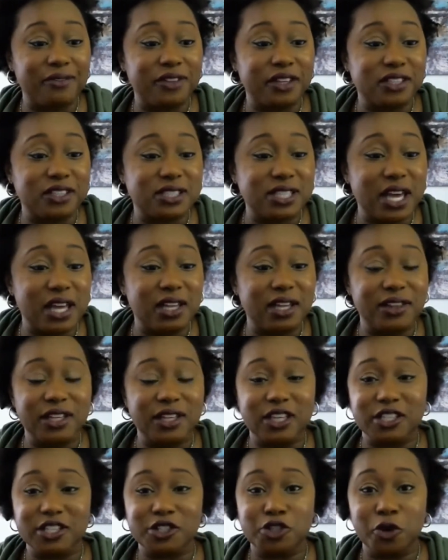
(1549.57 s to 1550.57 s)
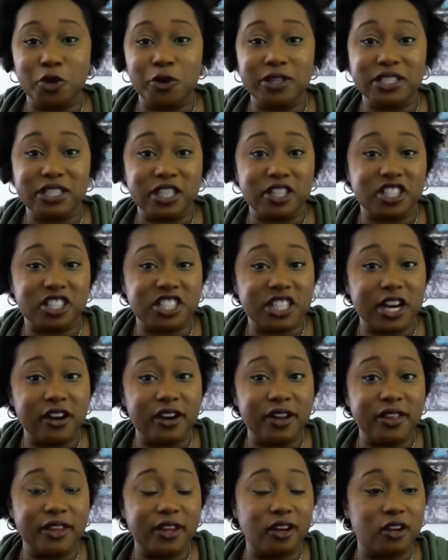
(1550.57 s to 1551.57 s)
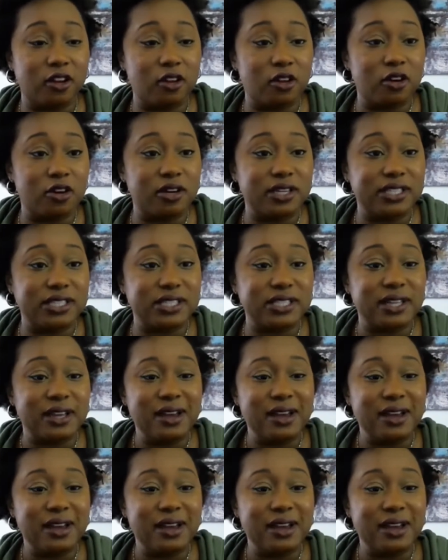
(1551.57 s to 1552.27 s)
They're telling their stories. They're sharing their glories.